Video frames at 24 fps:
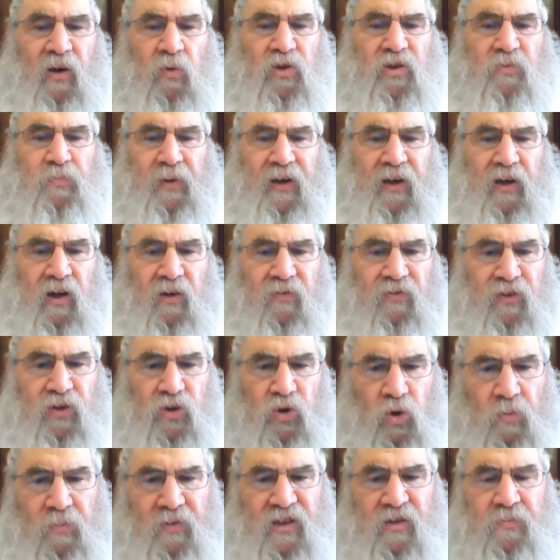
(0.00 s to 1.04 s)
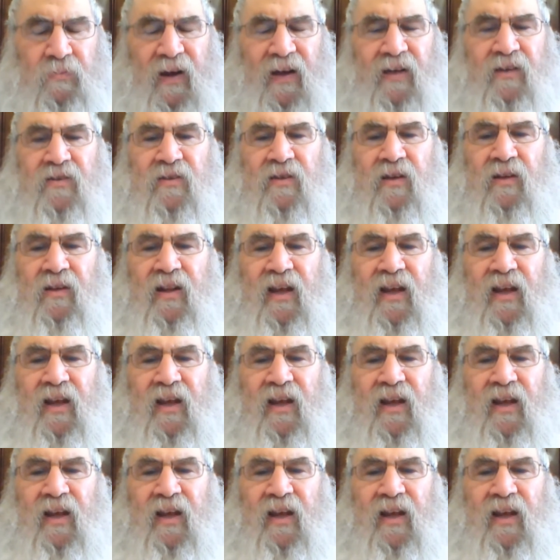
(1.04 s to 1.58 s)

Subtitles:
that was big enough for Trumas Maisa,